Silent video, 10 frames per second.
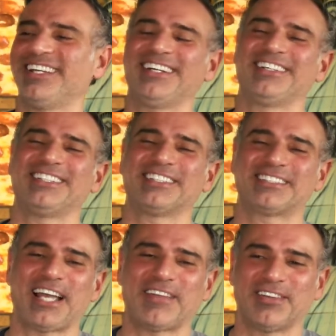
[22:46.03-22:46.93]

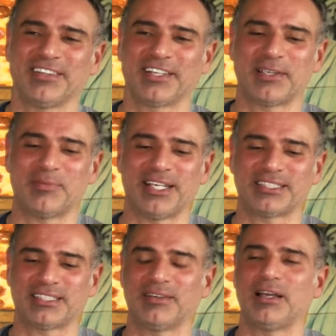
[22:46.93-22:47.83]
Yeah, I feel like he
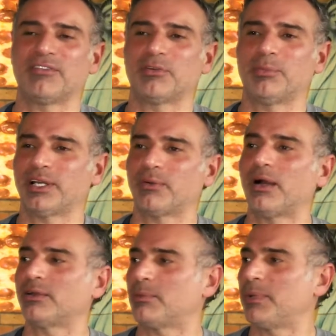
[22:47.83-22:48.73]
makes everybody
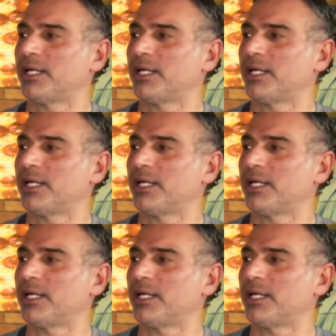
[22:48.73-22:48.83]
around him